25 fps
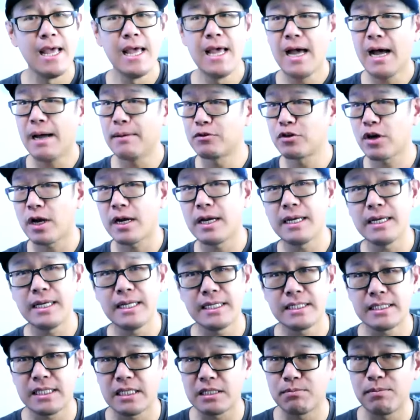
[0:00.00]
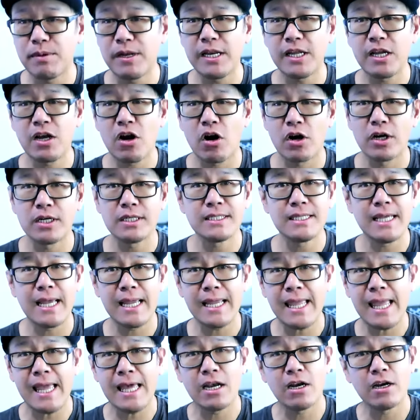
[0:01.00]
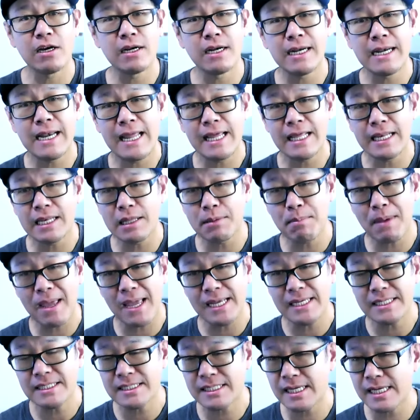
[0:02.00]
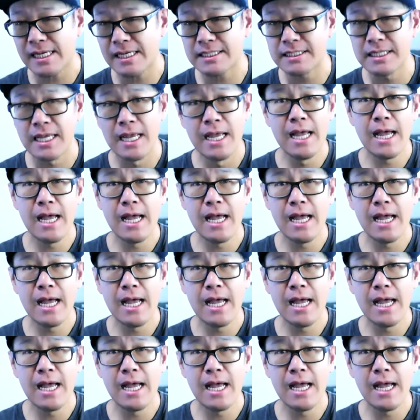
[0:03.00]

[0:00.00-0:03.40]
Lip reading: I'm trying to list as many cards as I can on a daily basis.